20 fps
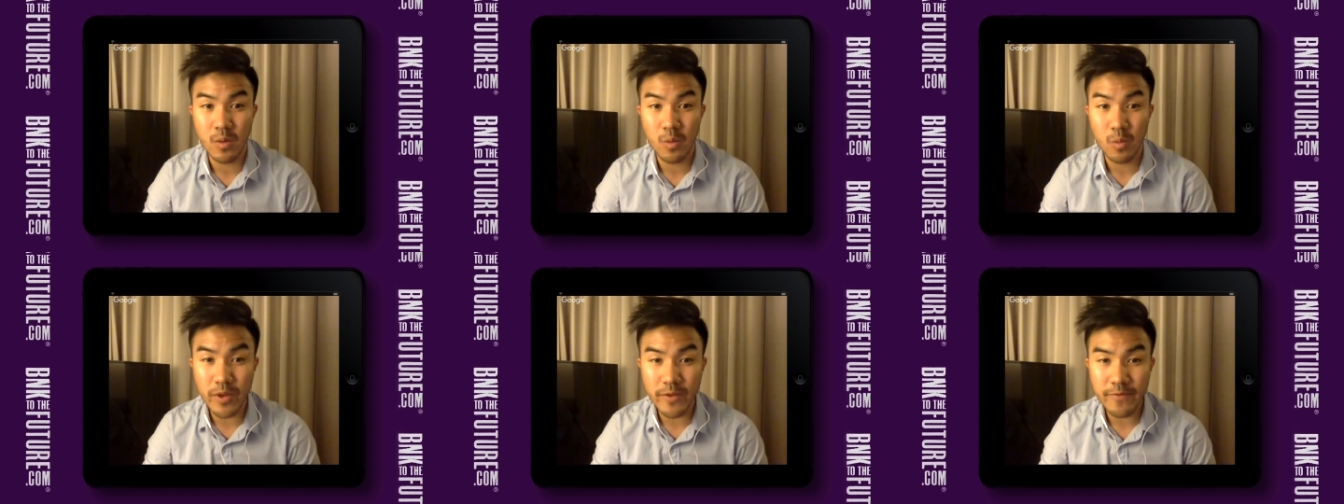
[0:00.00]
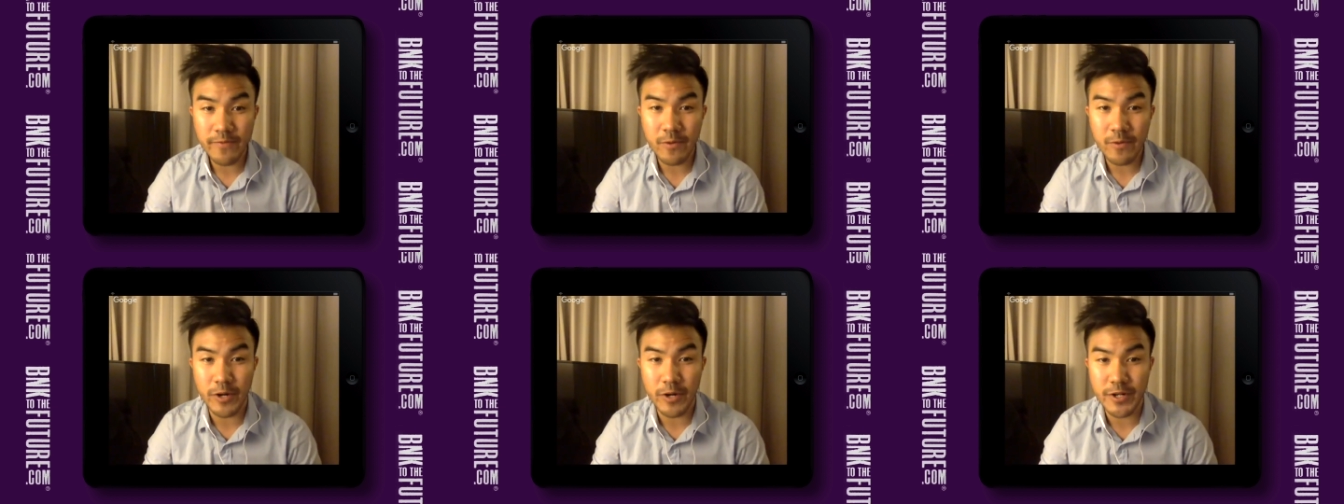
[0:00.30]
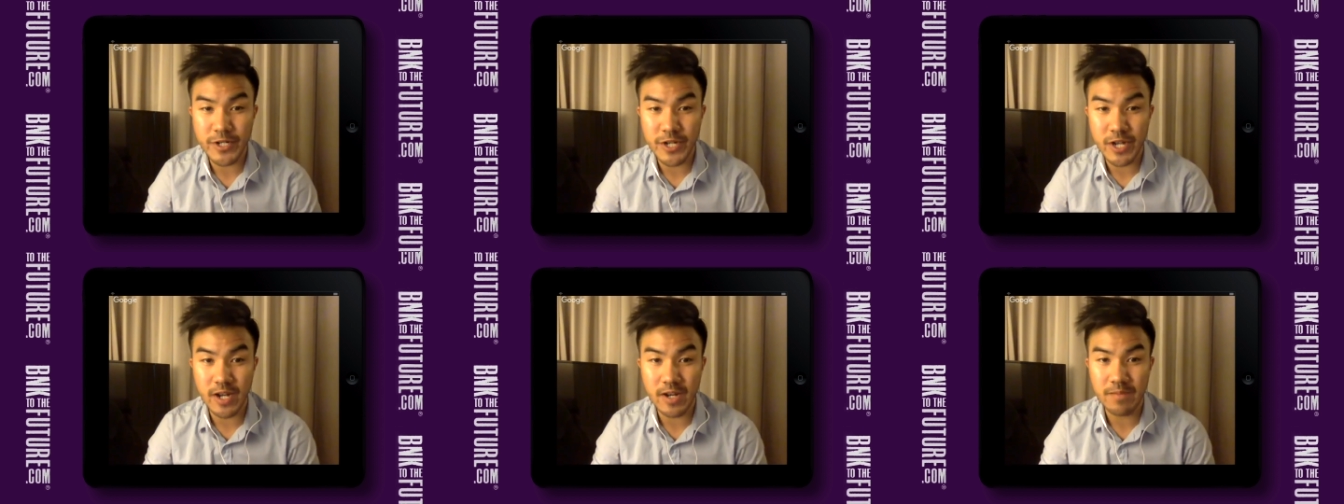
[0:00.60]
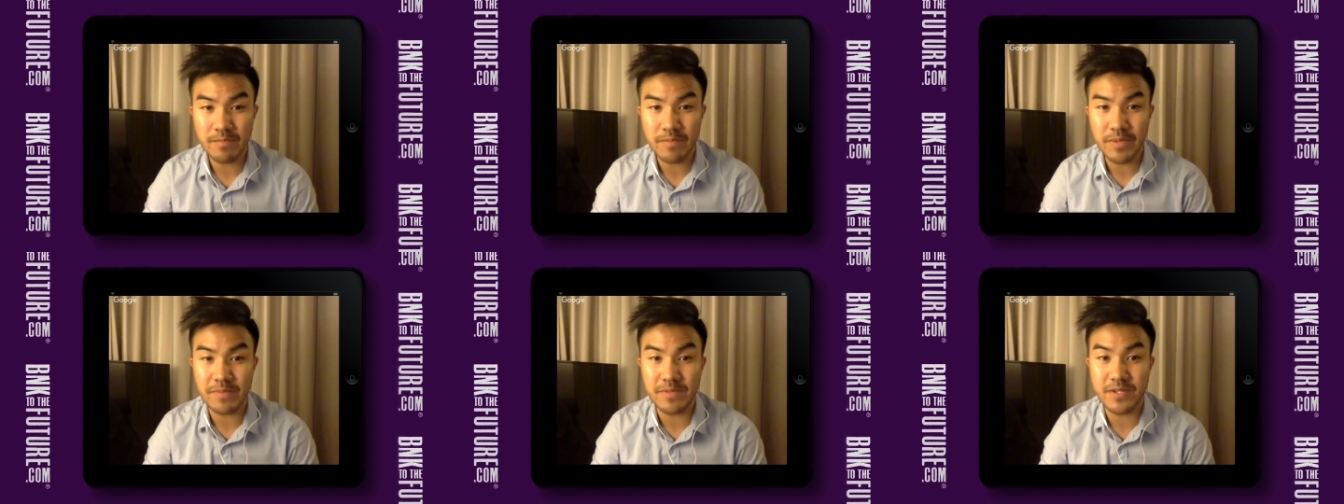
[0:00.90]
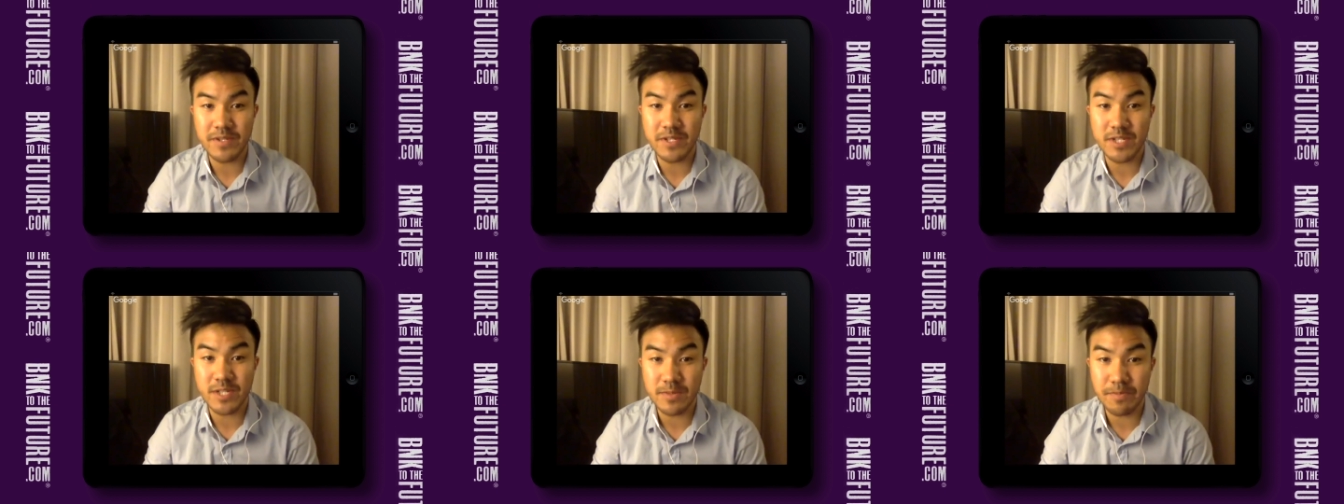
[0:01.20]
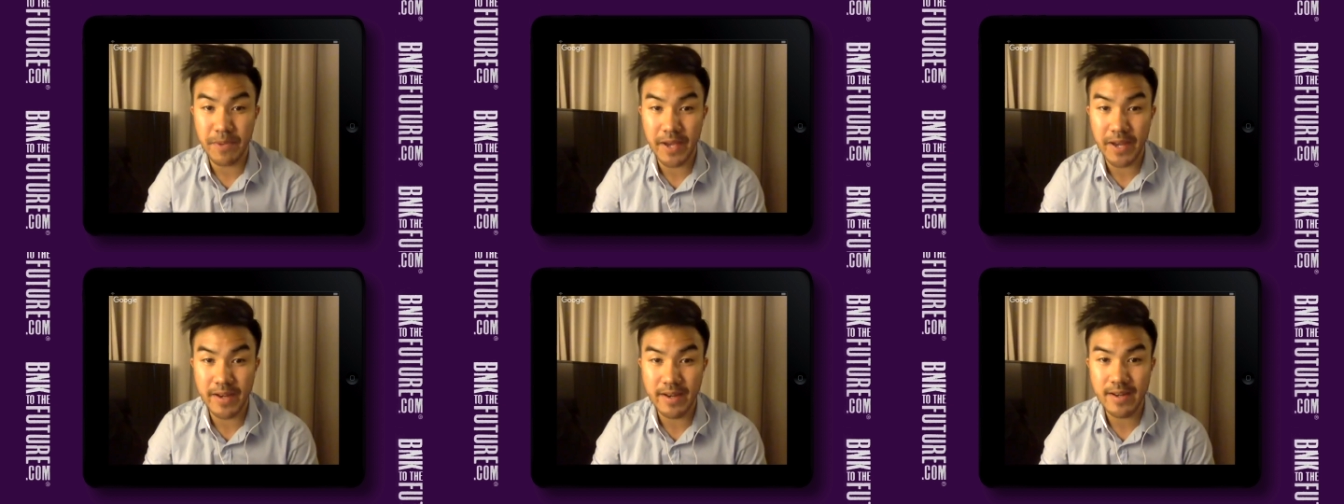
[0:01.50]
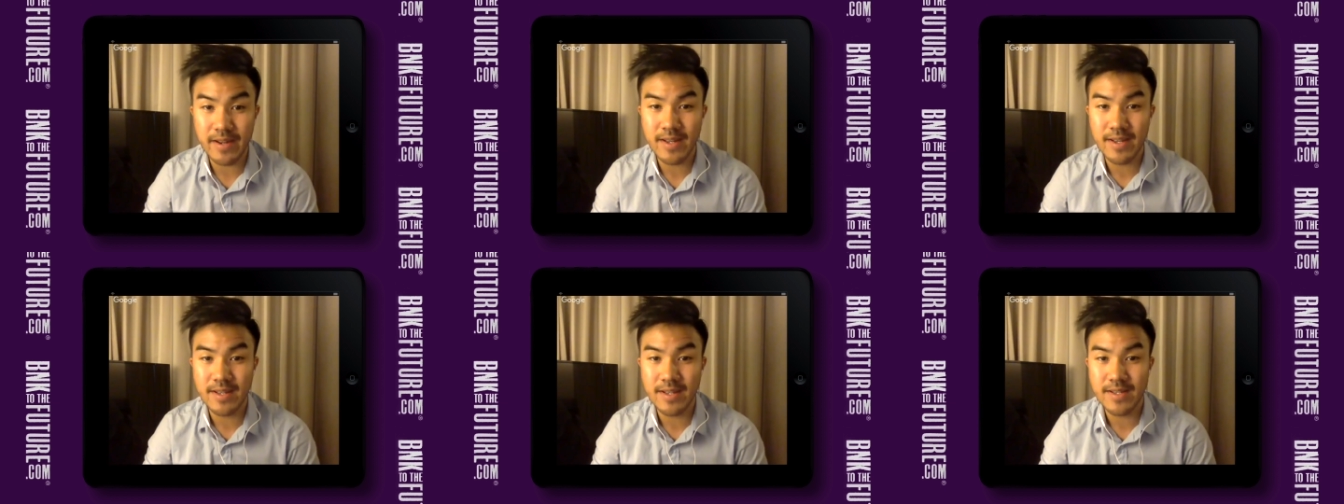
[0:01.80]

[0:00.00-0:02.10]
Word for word: With CoinJar, people can spend,